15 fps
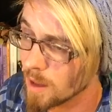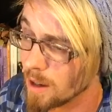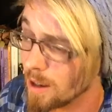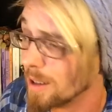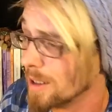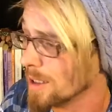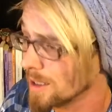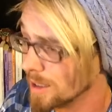
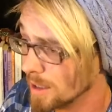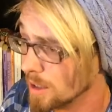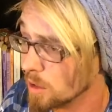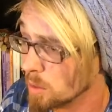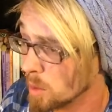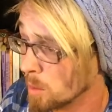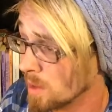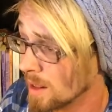Honestly, do you
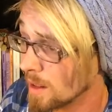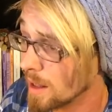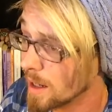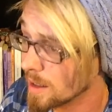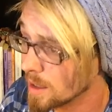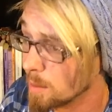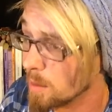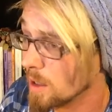remember the
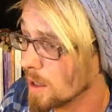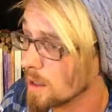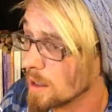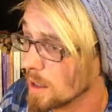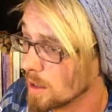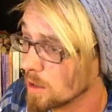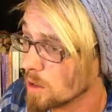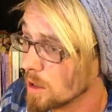last time you got
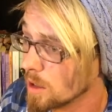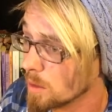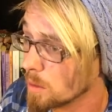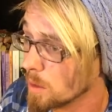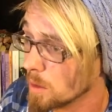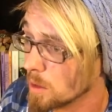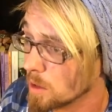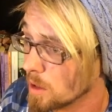day drunk while
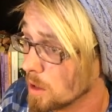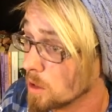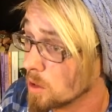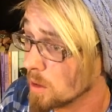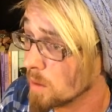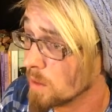you were trying to shoot a